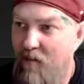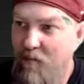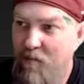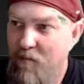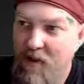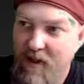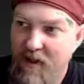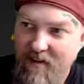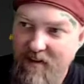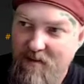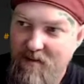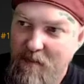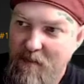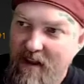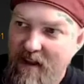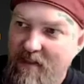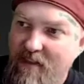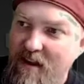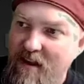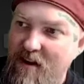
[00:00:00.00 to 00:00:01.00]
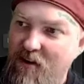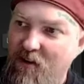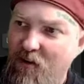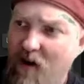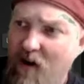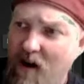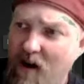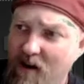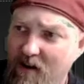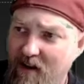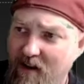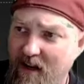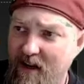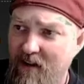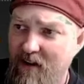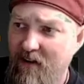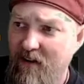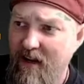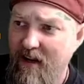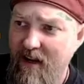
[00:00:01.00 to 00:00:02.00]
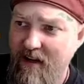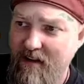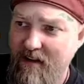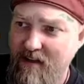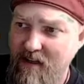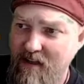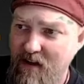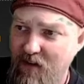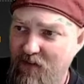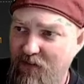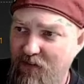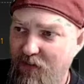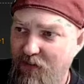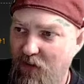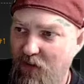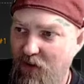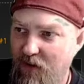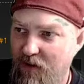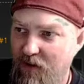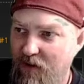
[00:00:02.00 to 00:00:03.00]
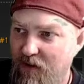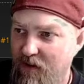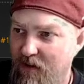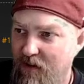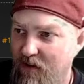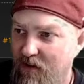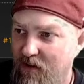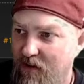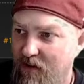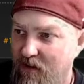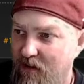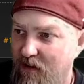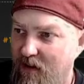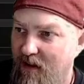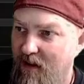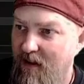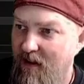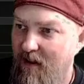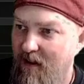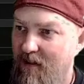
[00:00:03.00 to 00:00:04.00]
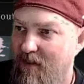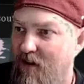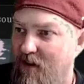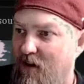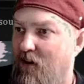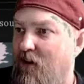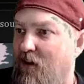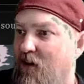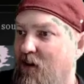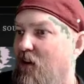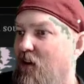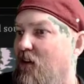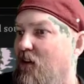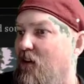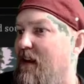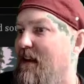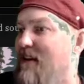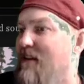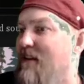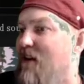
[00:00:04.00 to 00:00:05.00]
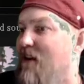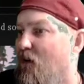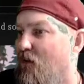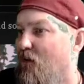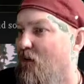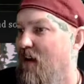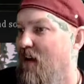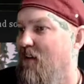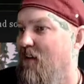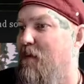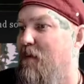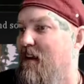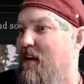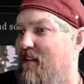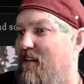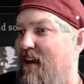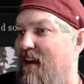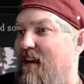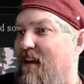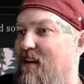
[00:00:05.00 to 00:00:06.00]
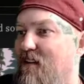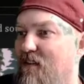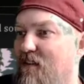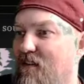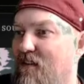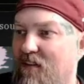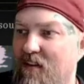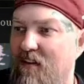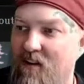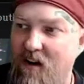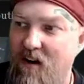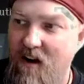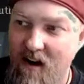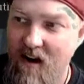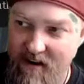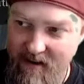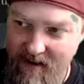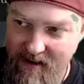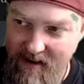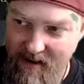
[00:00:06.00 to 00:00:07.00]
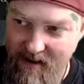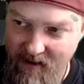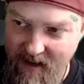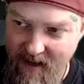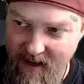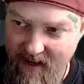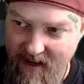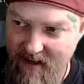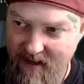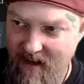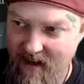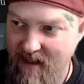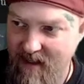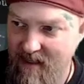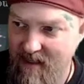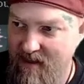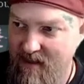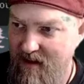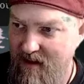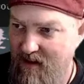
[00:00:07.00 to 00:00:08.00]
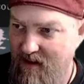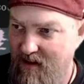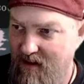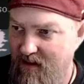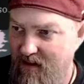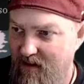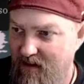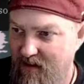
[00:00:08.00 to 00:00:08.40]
please make the crocodile head useful. There are currently no recipes that use the crocodile head, I think.